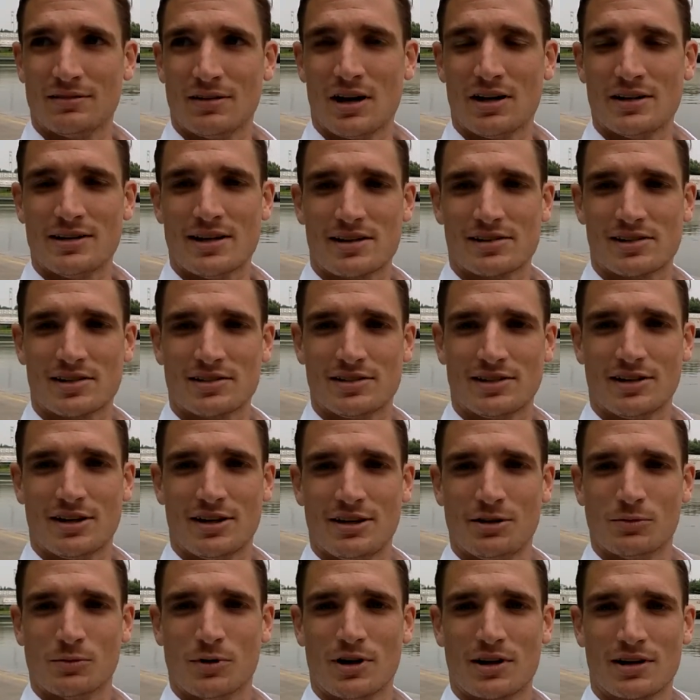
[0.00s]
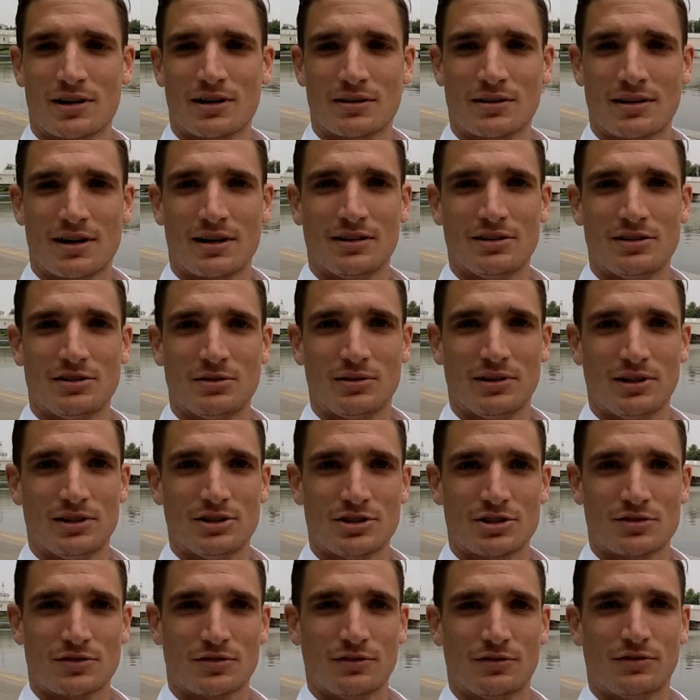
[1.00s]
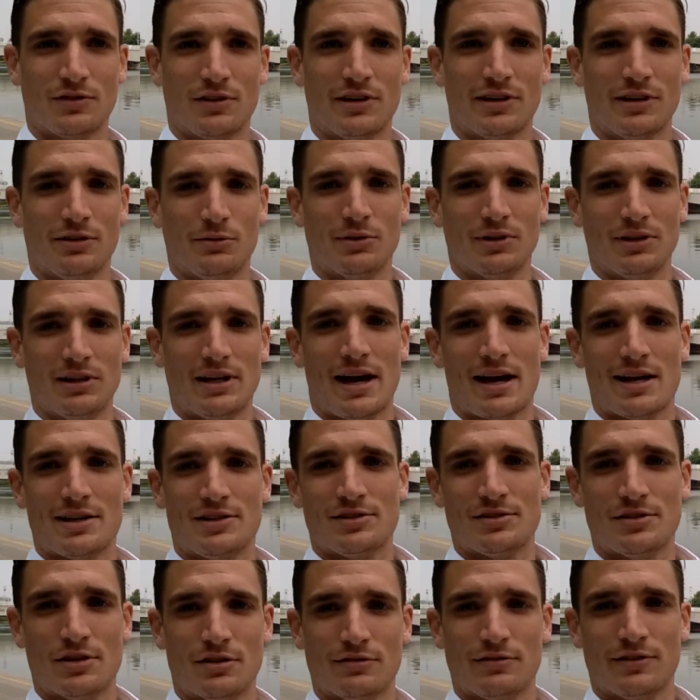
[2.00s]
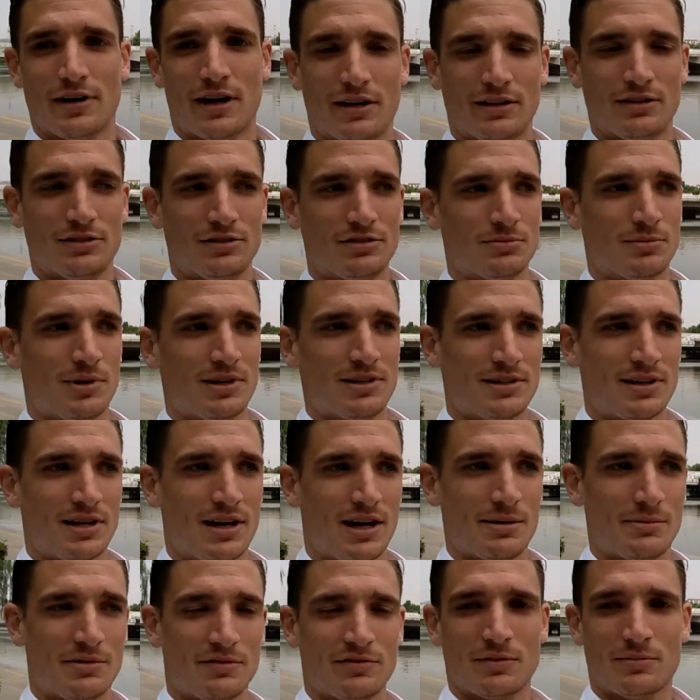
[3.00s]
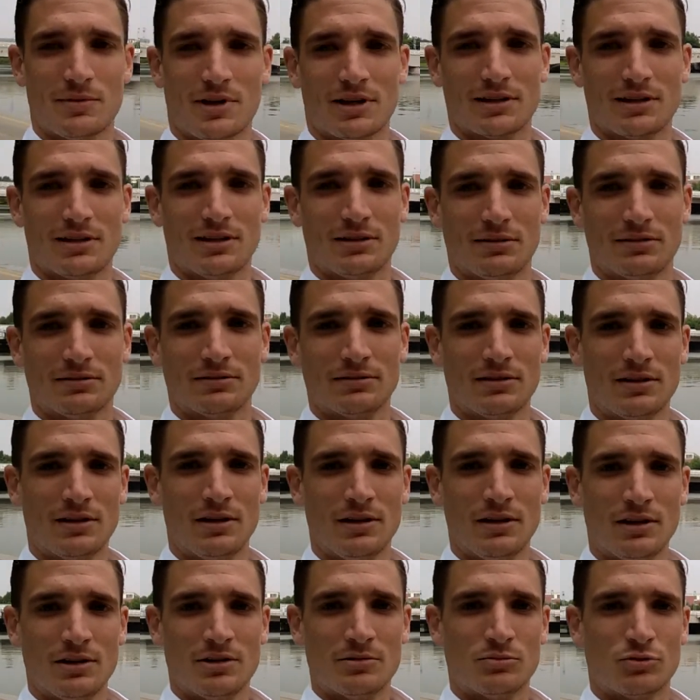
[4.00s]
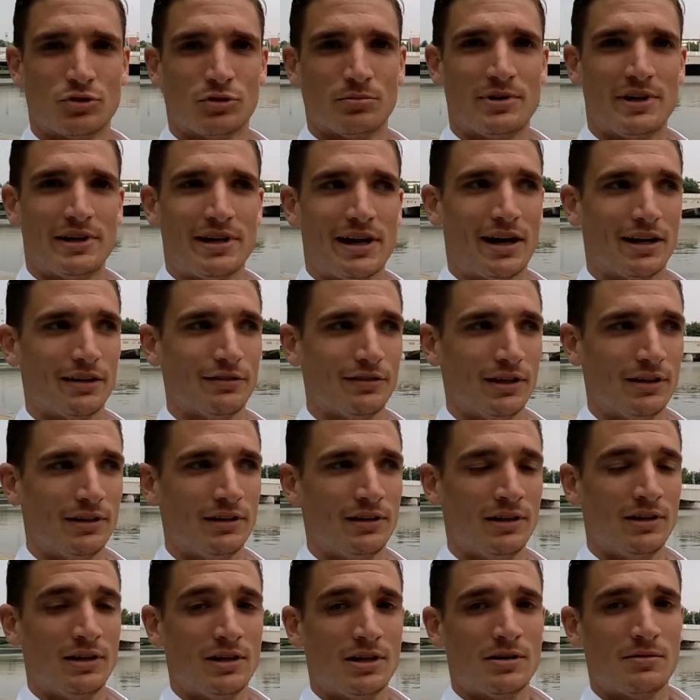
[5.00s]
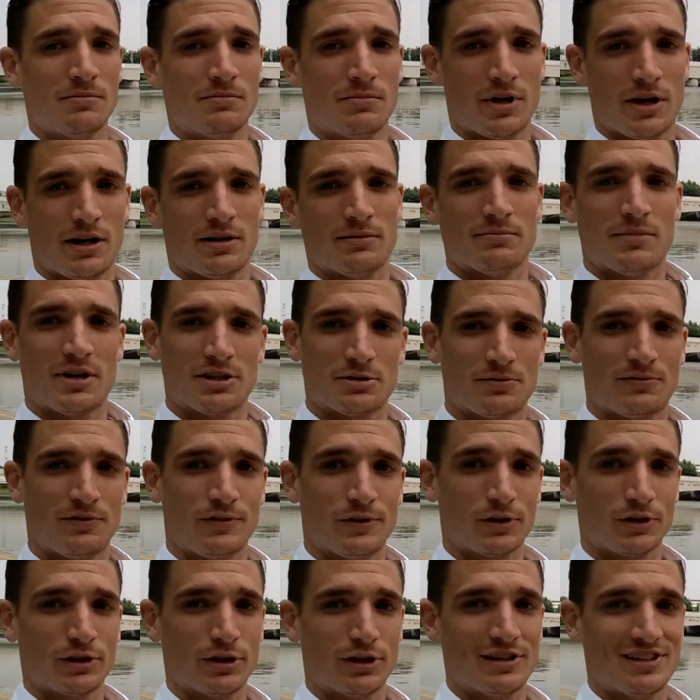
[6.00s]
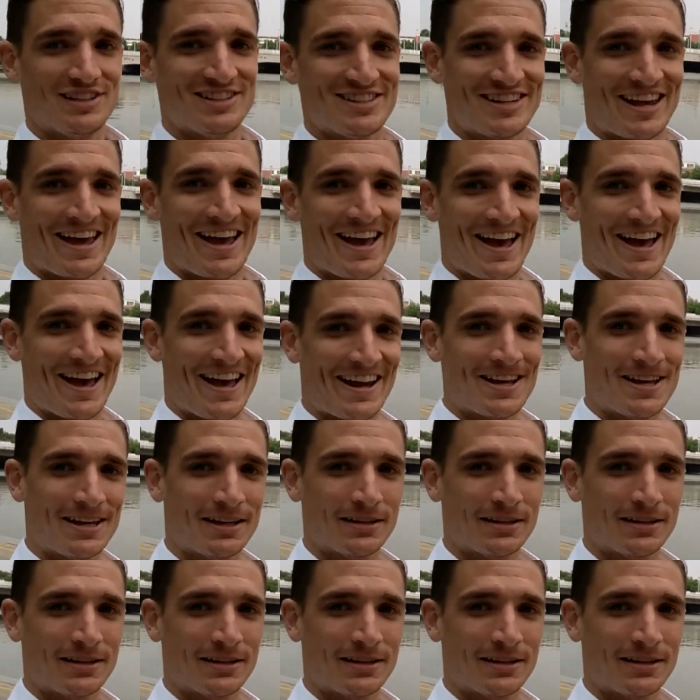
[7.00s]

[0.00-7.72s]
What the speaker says: unnecessary work. Kind of doing it just for fun. It really adds no value to my time if I'm not getting more pay out of it. But it makes me feel good inside.